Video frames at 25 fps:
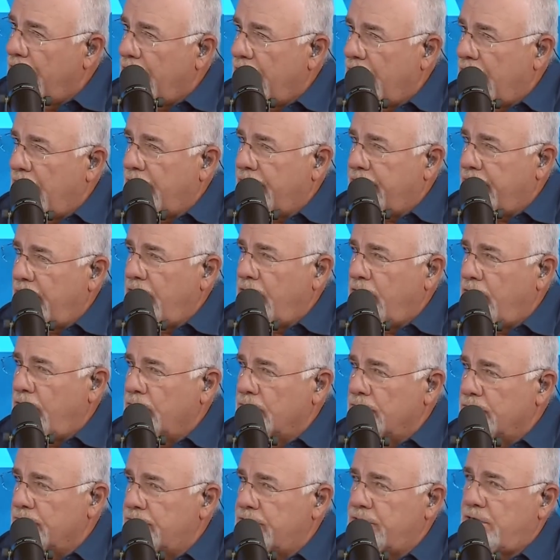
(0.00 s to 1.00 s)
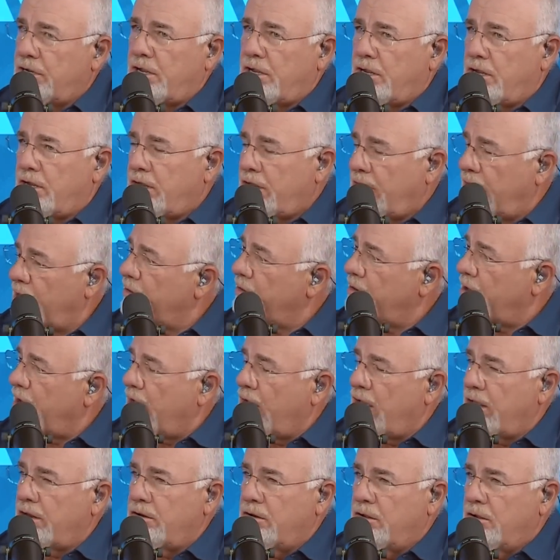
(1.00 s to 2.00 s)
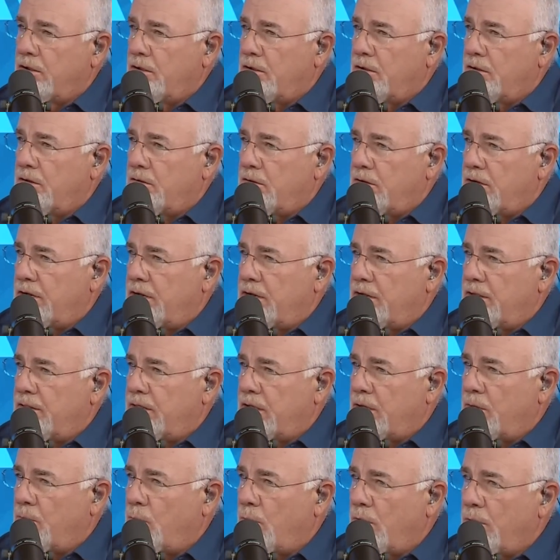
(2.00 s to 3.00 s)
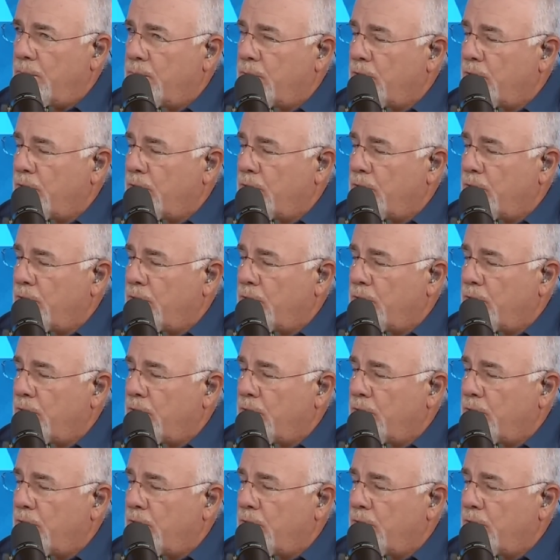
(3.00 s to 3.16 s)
And I think you'll see in that that we